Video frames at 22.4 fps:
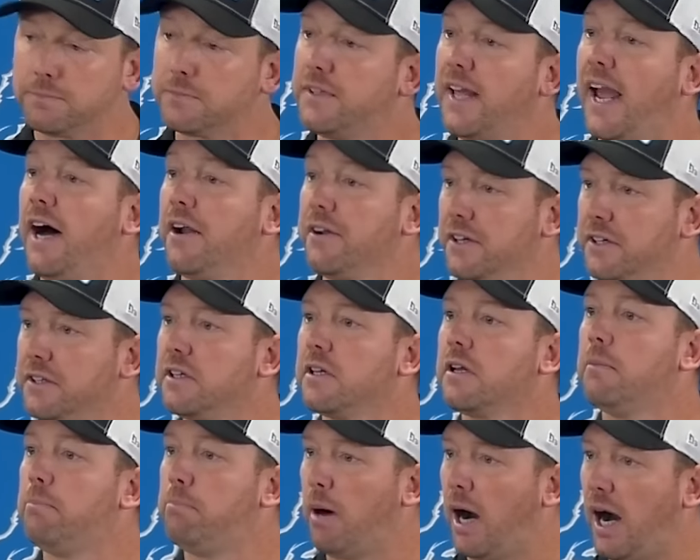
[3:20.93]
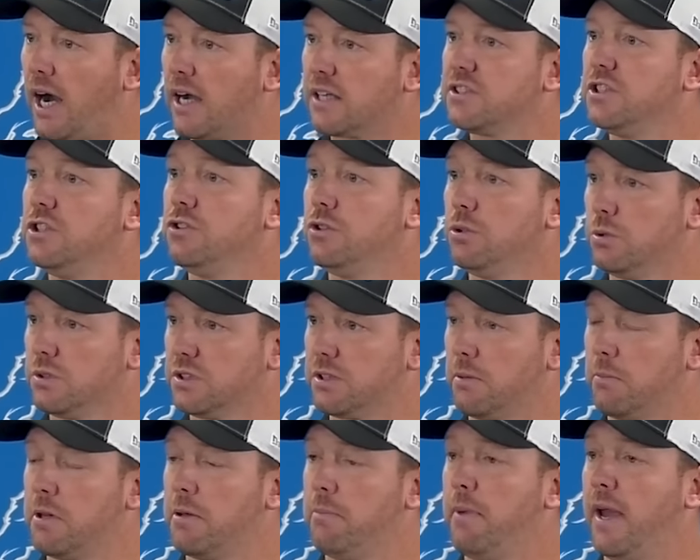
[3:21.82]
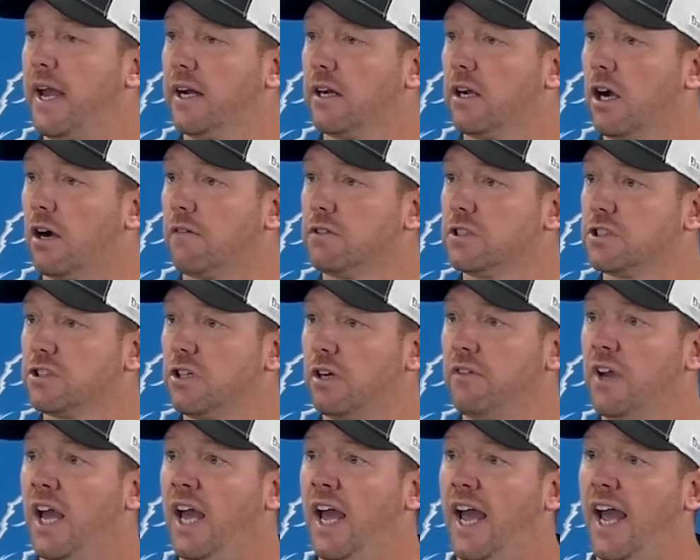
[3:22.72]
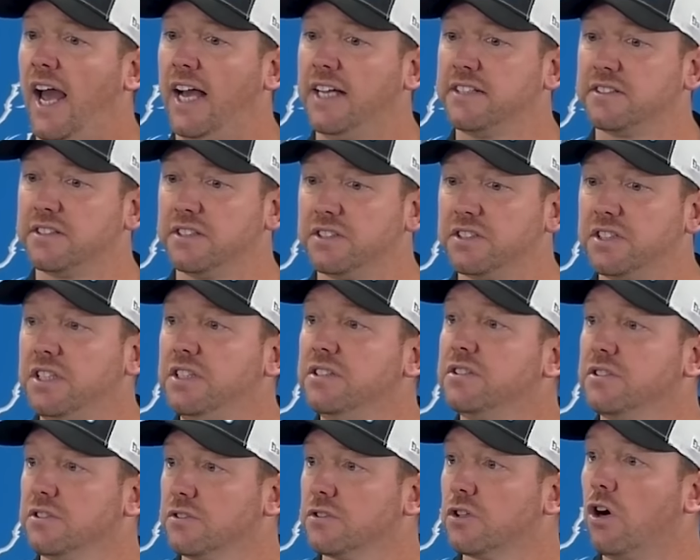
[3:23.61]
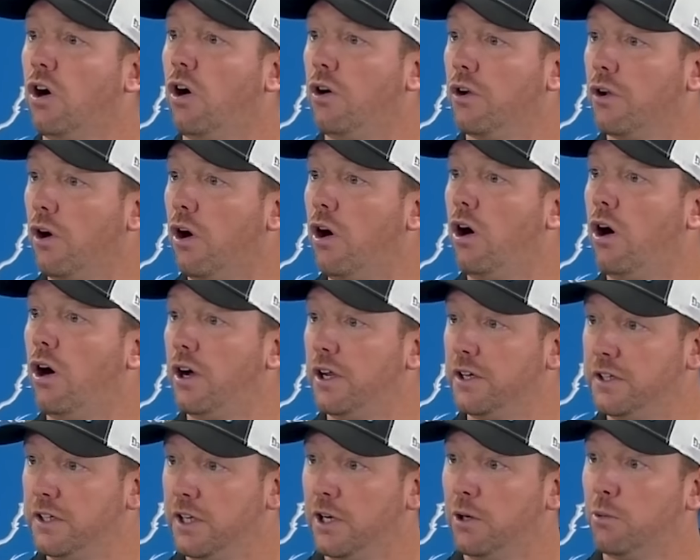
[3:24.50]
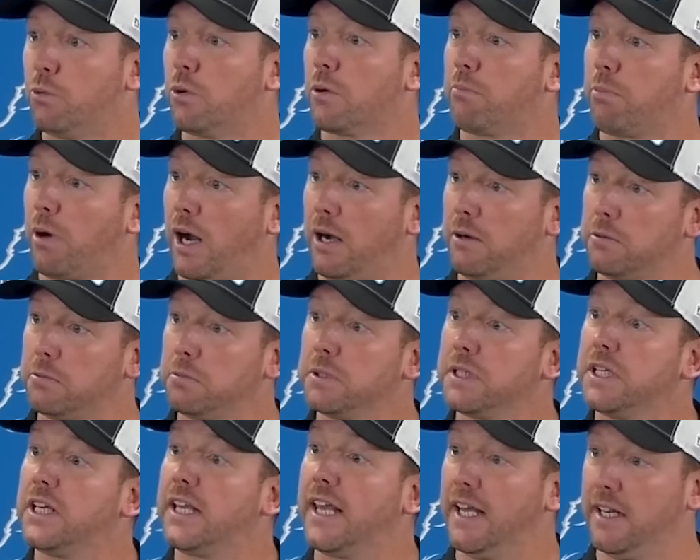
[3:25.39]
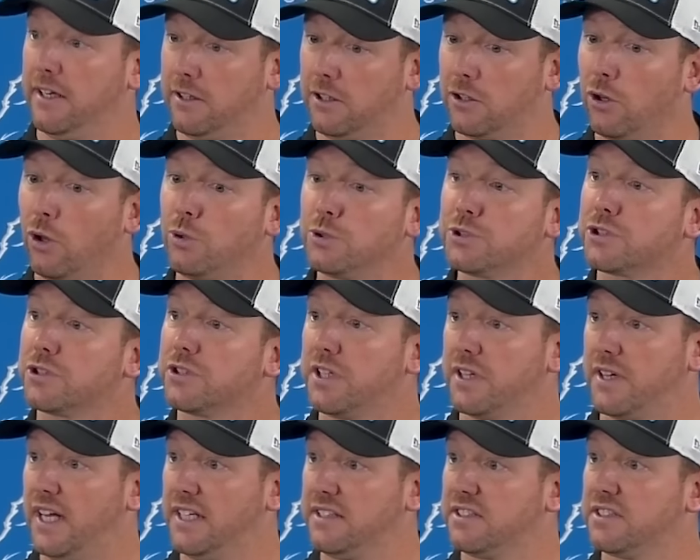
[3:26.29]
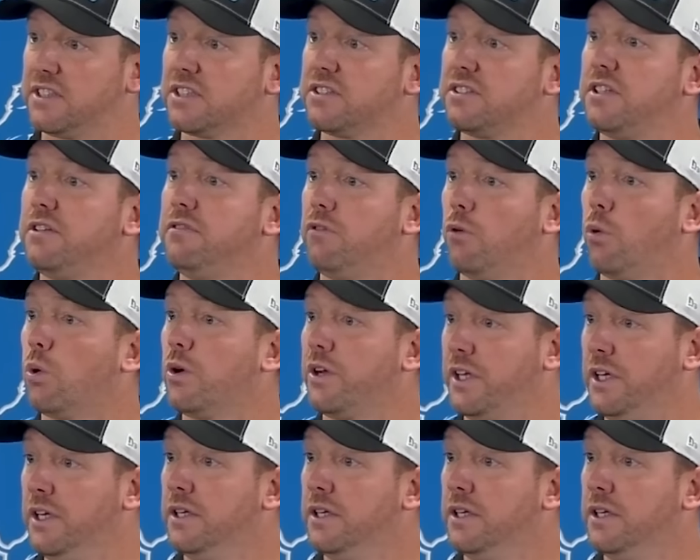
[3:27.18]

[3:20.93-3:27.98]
down into the box and doing some of the man coverage stuff. As the season's gone on, we're probably getting closer to that 60-40.